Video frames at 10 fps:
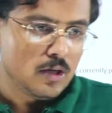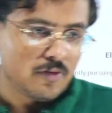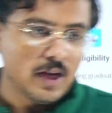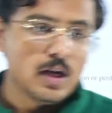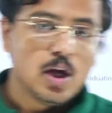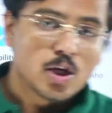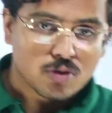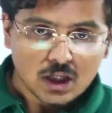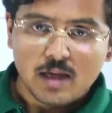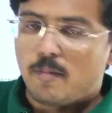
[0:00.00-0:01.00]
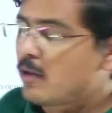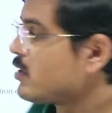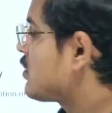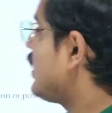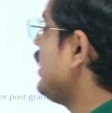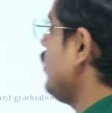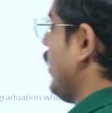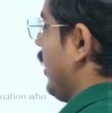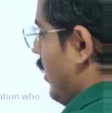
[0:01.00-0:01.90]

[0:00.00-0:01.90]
Fine. So keep on studying well,